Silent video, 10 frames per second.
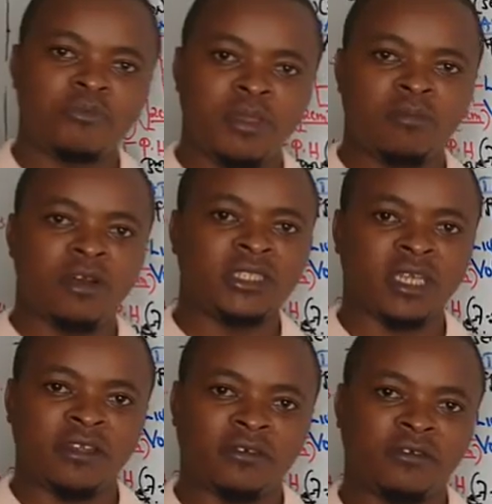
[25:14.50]

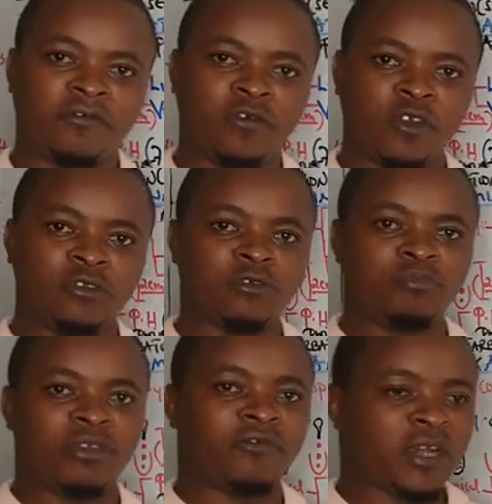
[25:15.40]
motile for you to
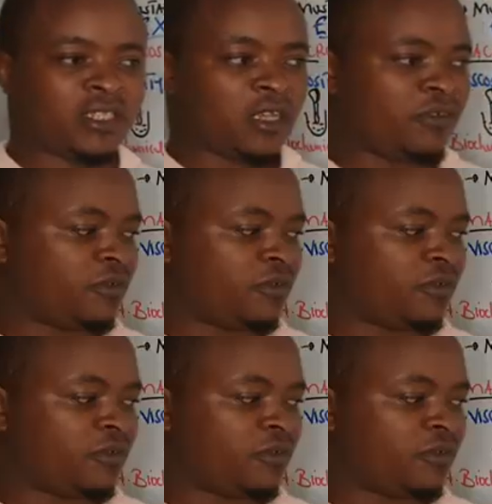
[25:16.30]
be fertile.